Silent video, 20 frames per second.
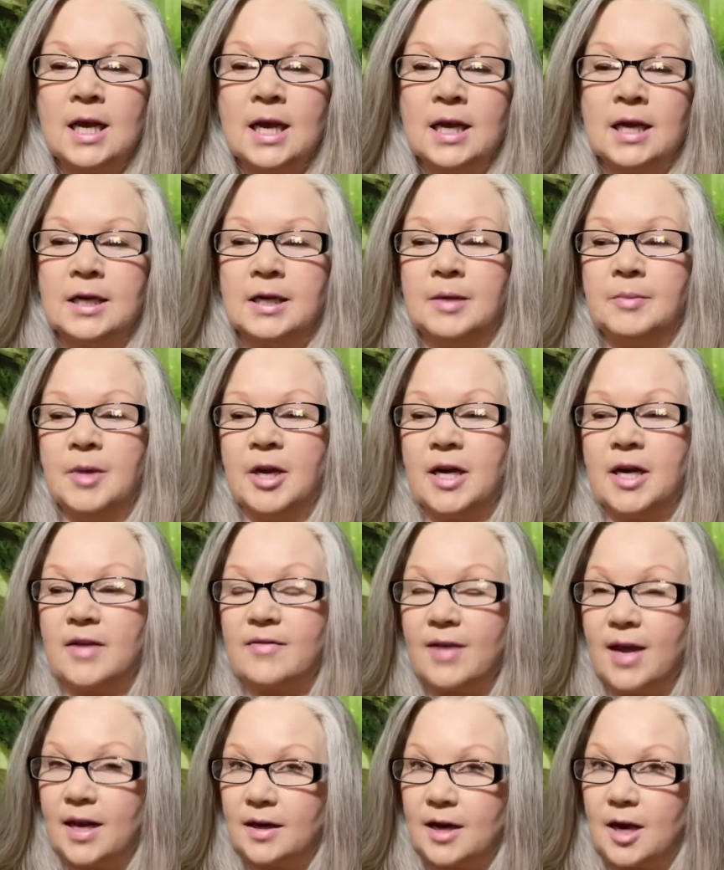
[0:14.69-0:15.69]
And I've
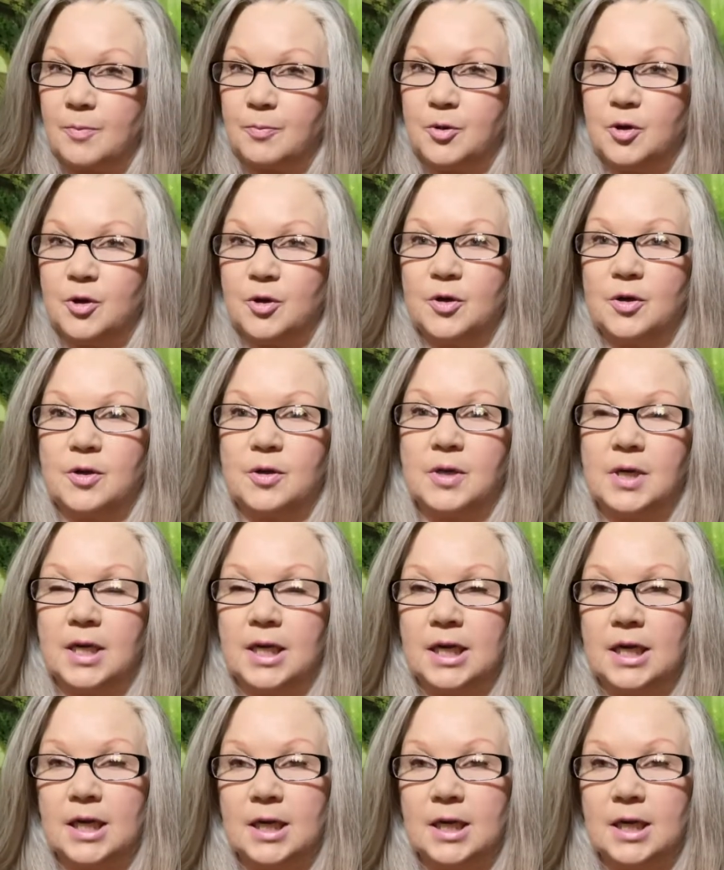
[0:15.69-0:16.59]
had a couple